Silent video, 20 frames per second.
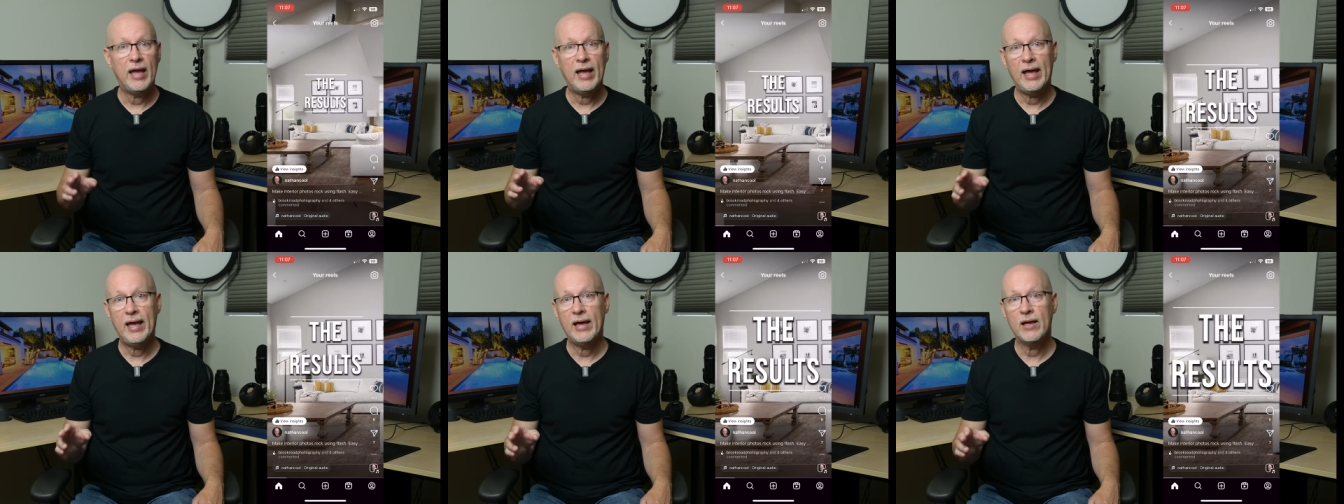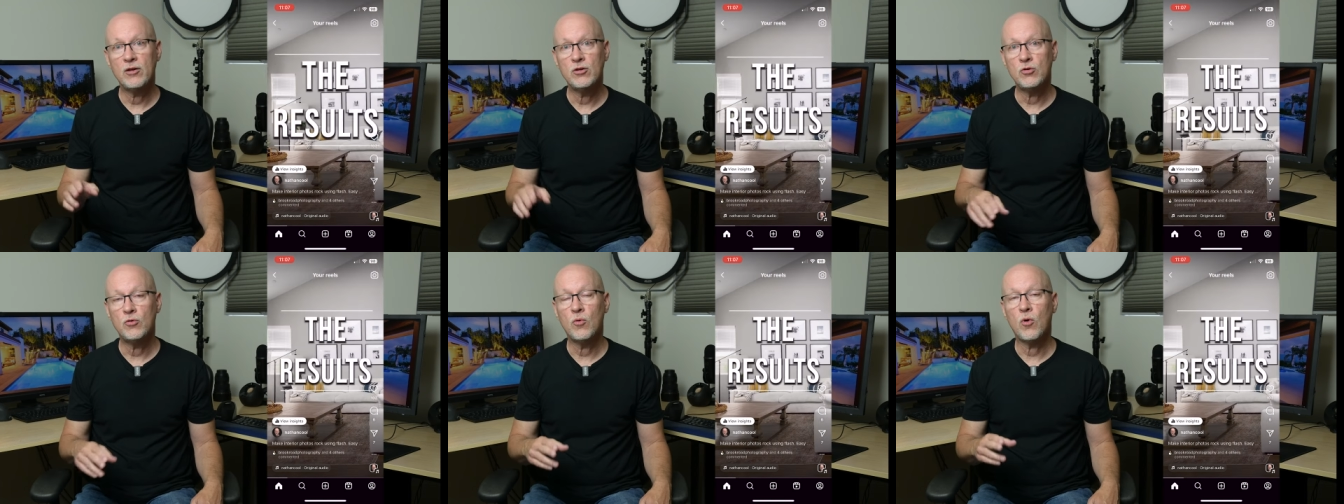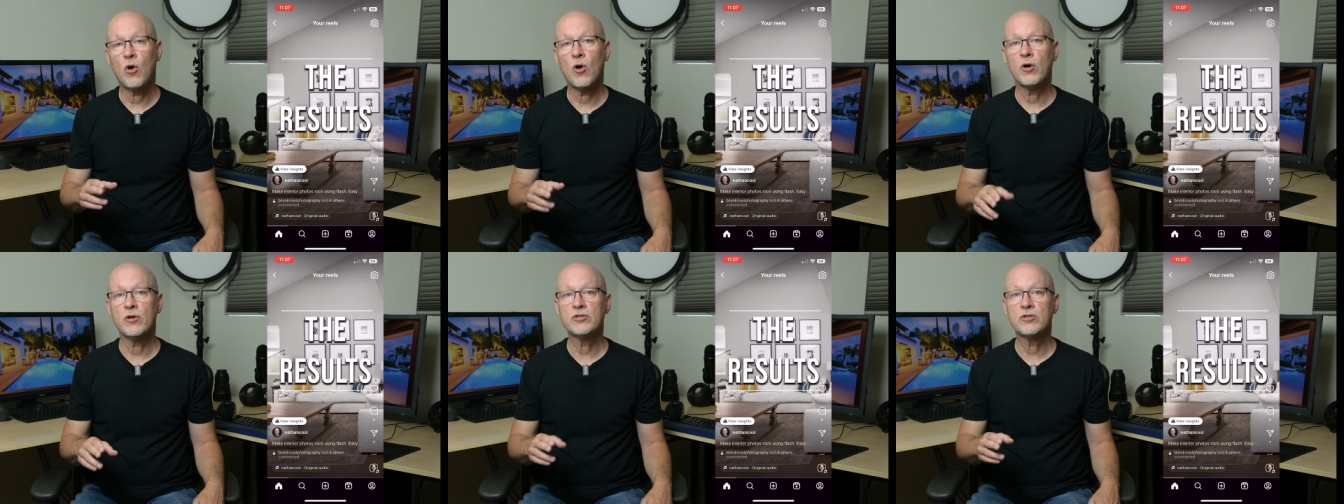And
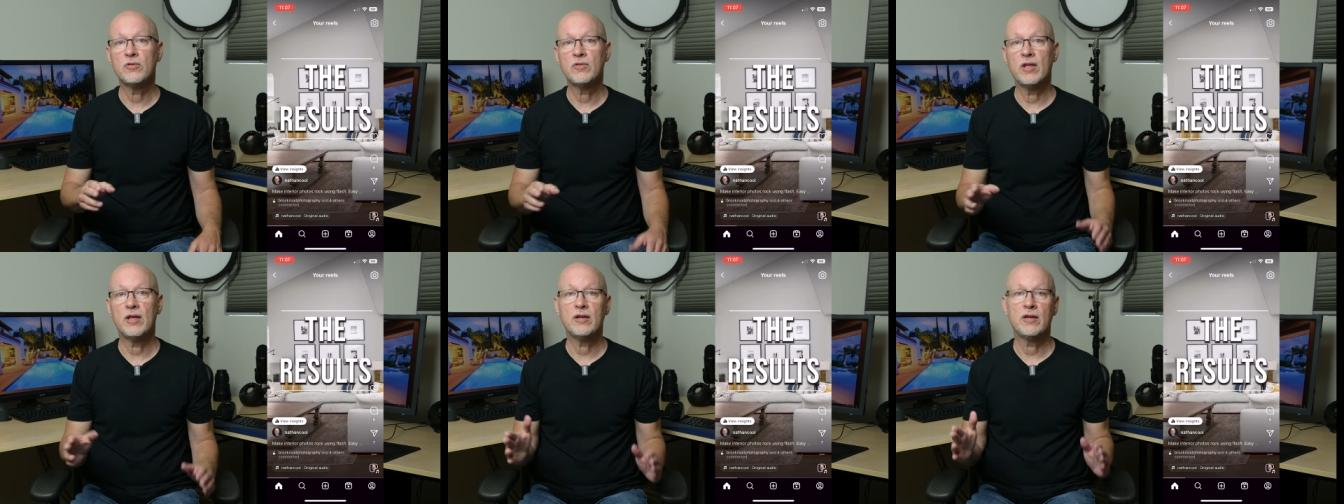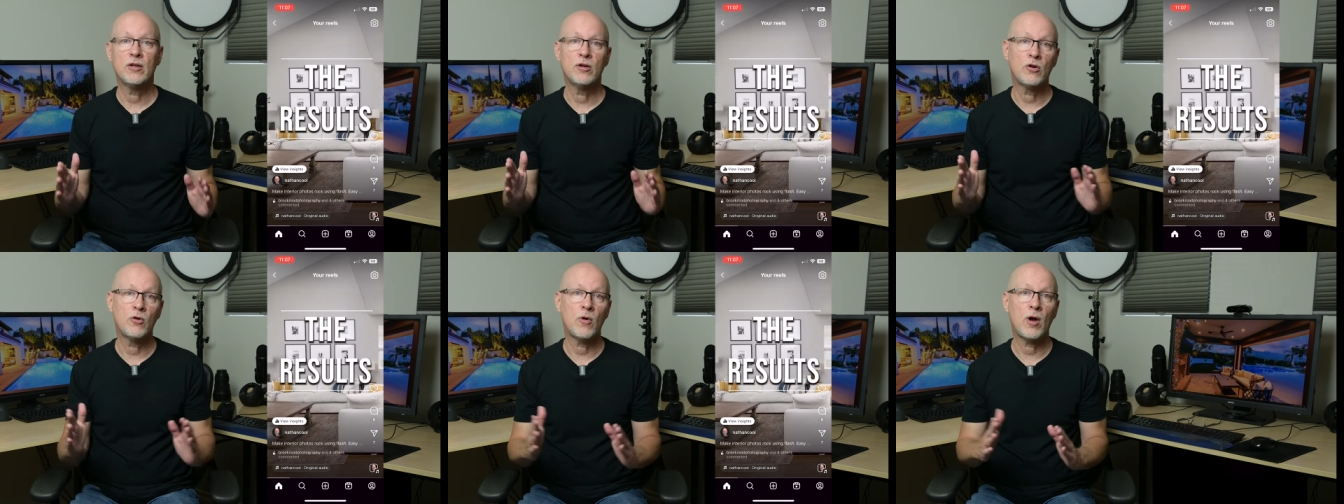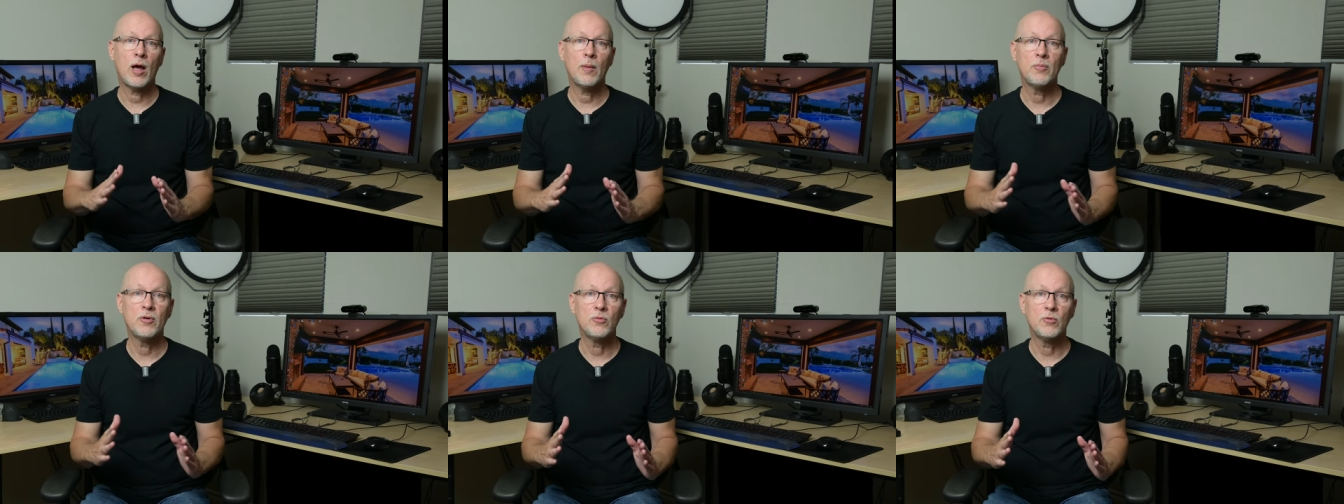you also then can
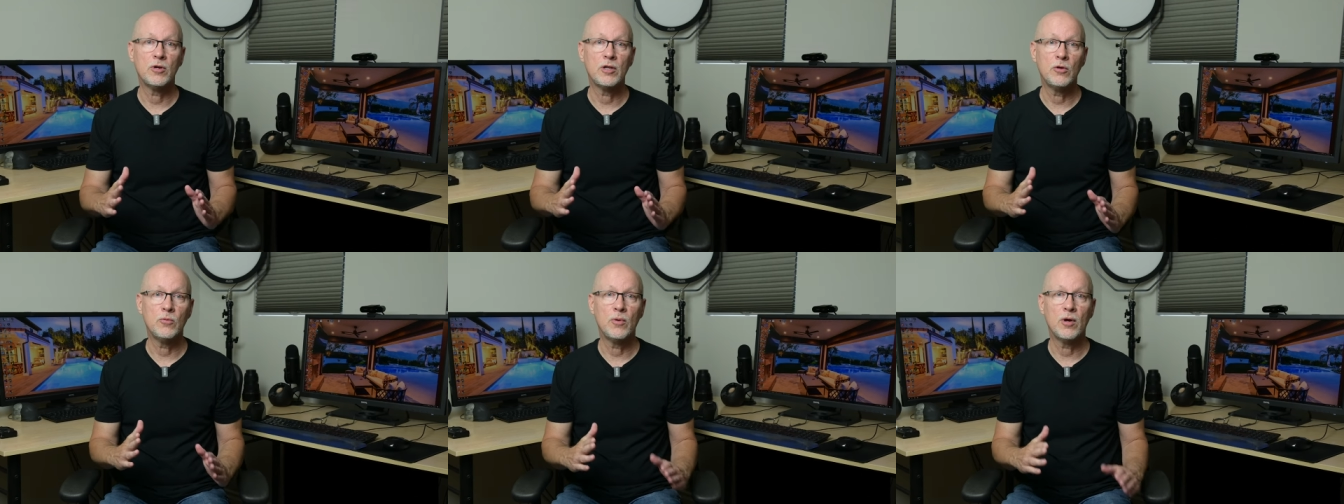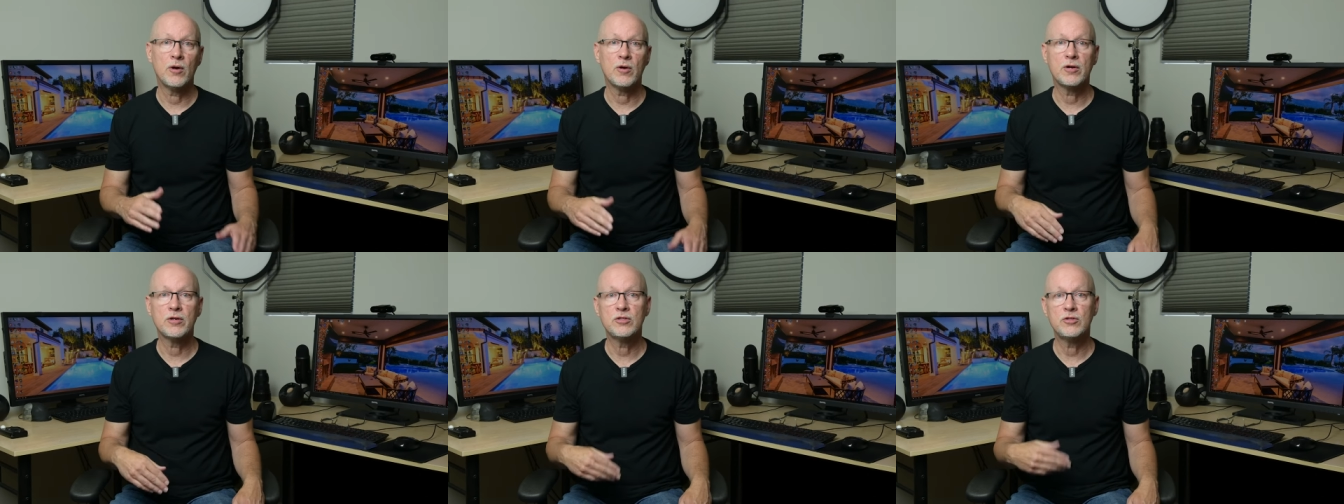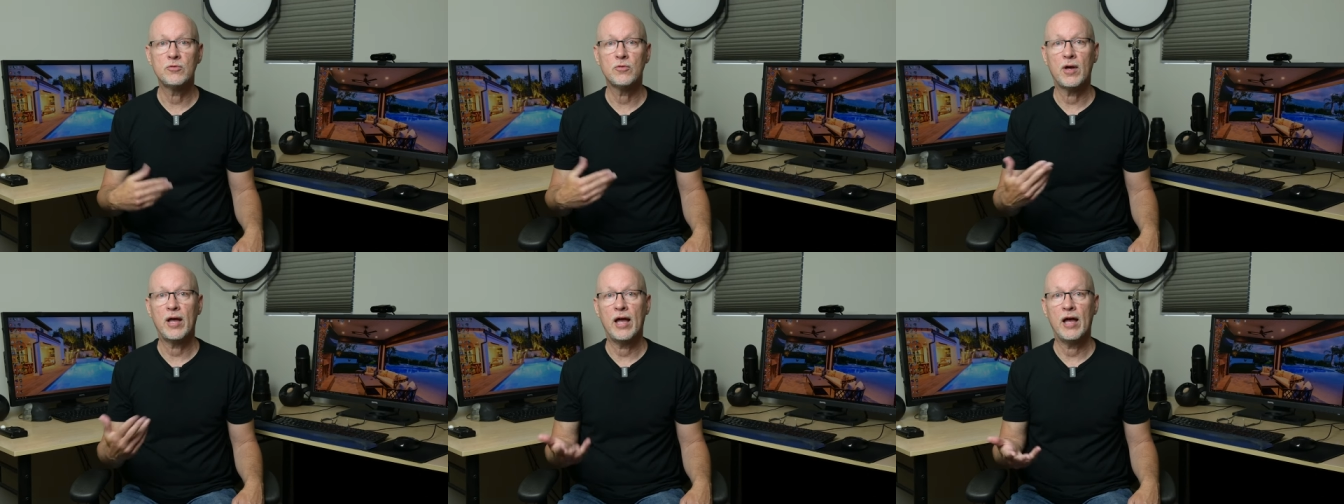crop it really well because
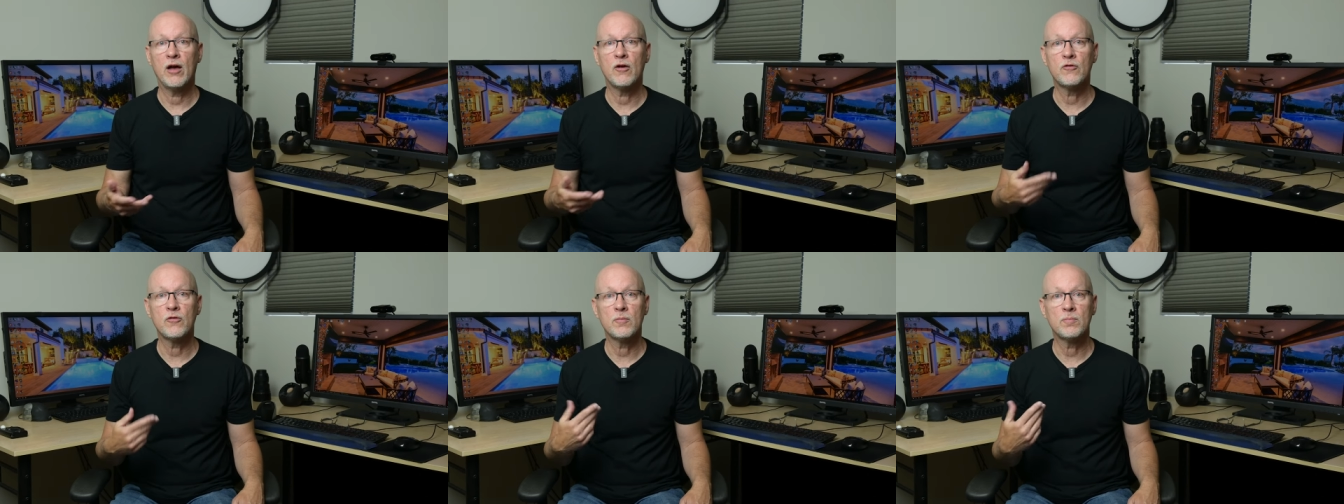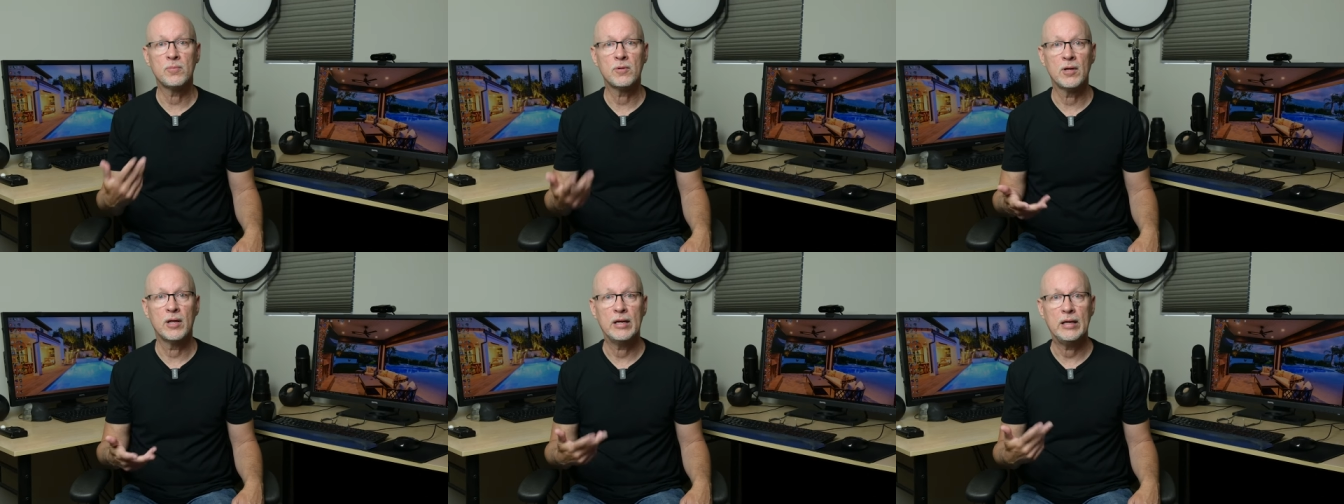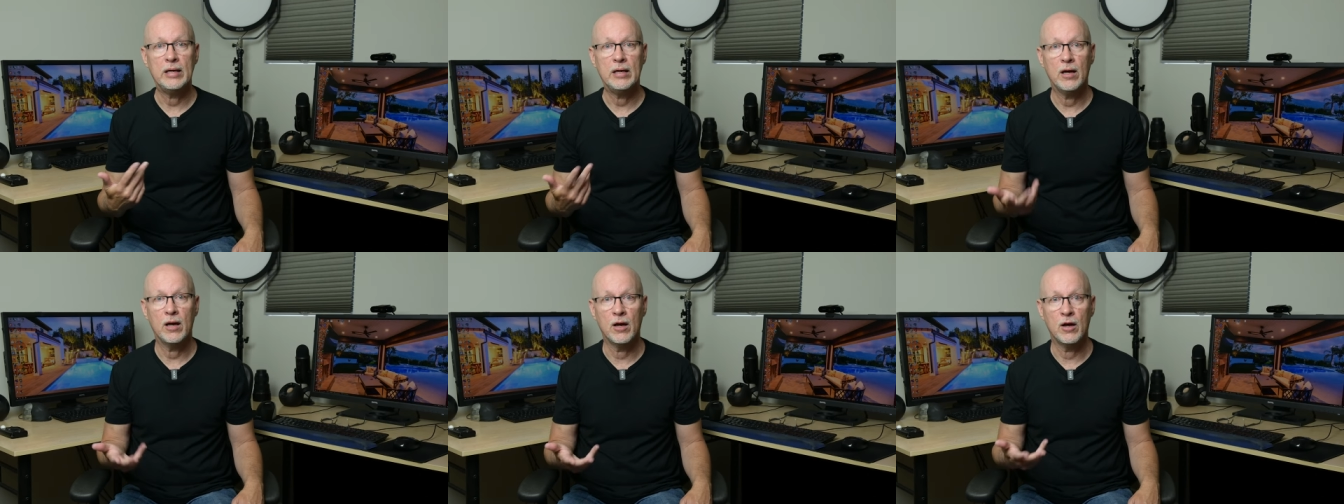you'll have
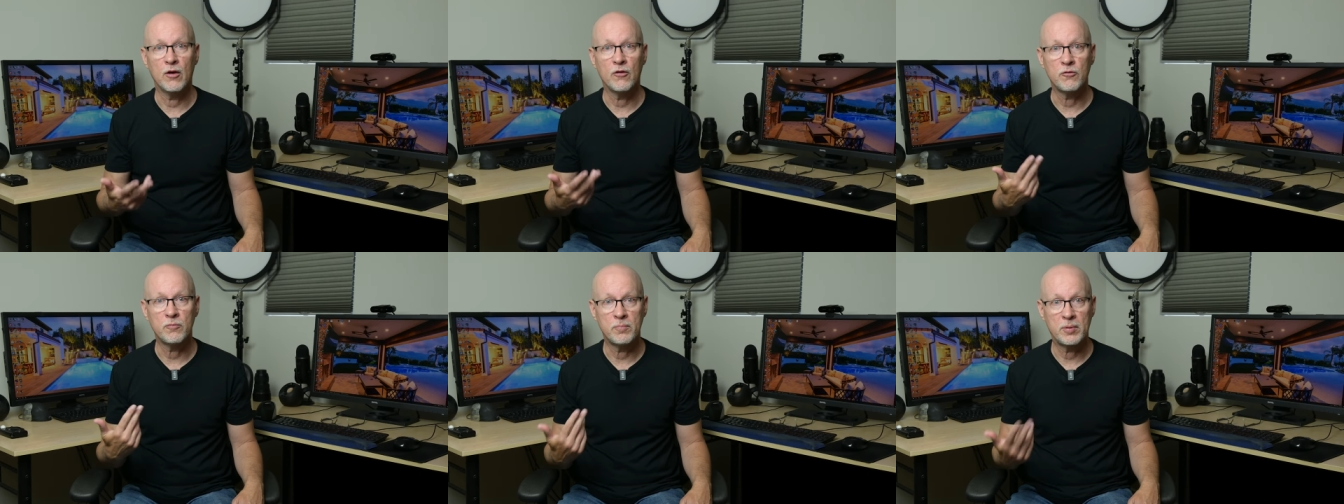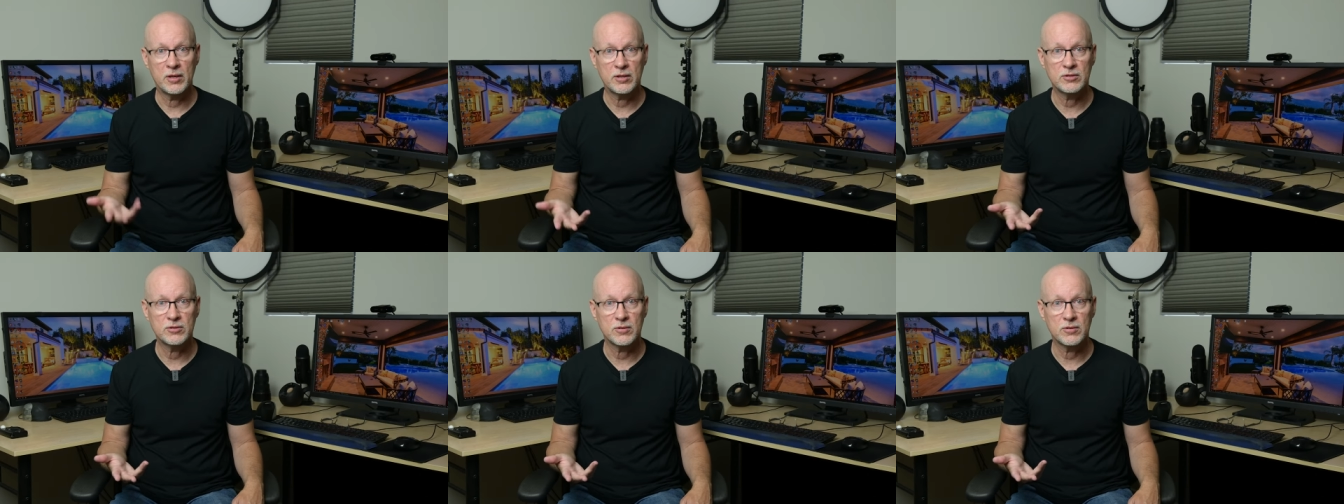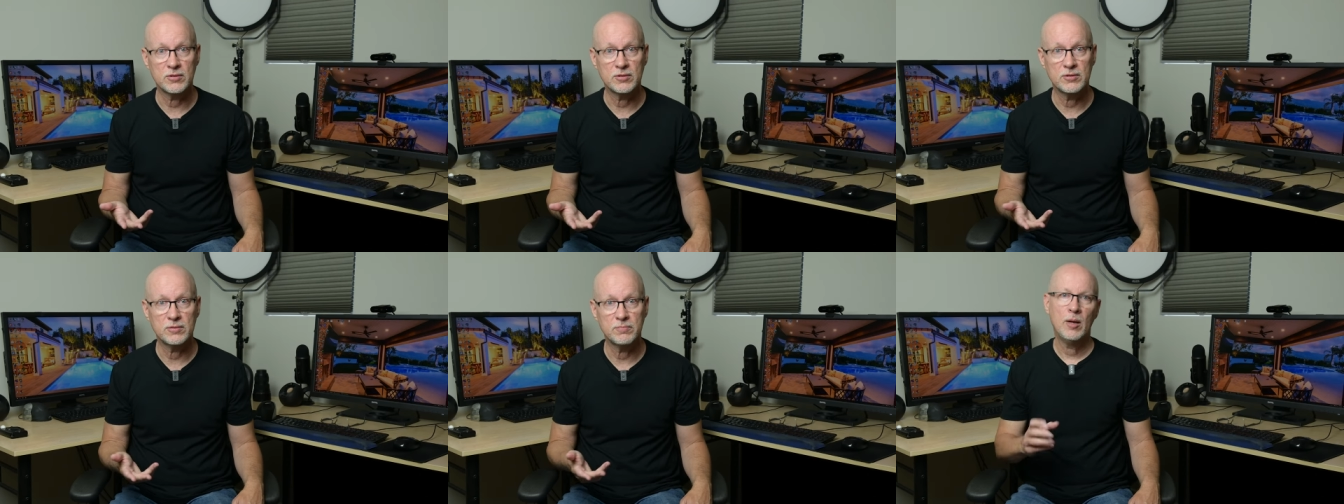plenty of
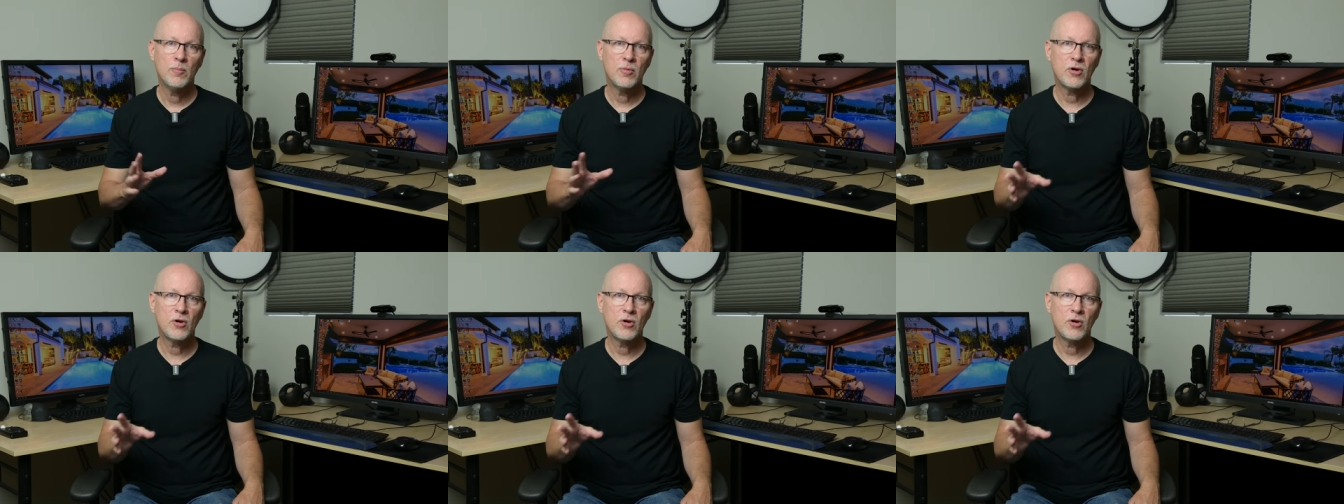pixels.